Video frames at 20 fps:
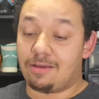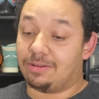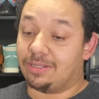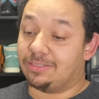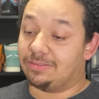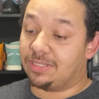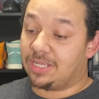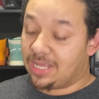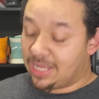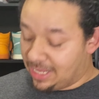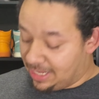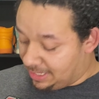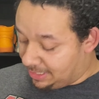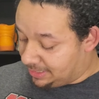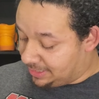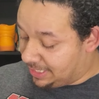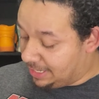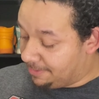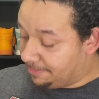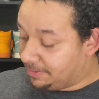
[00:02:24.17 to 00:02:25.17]
And
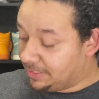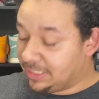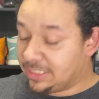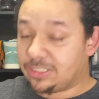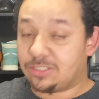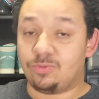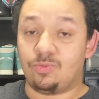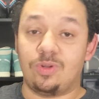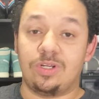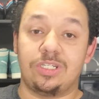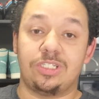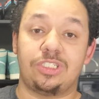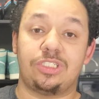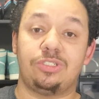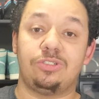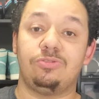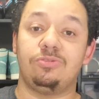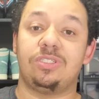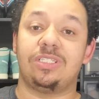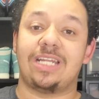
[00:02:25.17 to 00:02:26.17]
definitely this is one of the
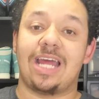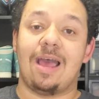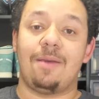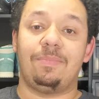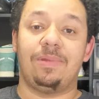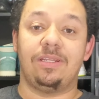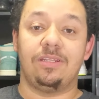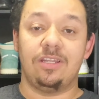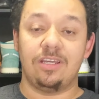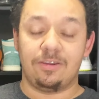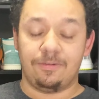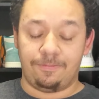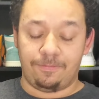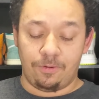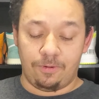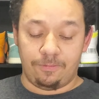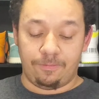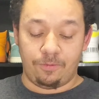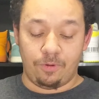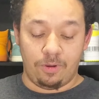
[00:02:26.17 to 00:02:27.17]
shoes that I've been looking
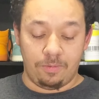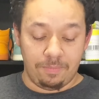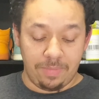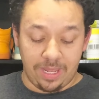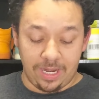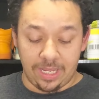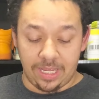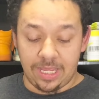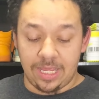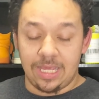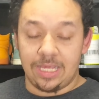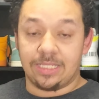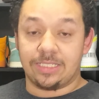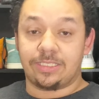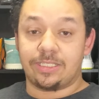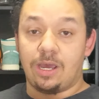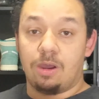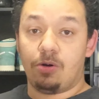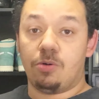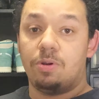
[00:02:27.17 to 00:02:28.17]
for a minute.
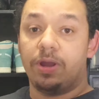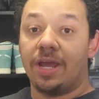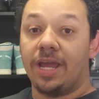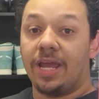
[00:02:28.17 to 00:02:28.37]
So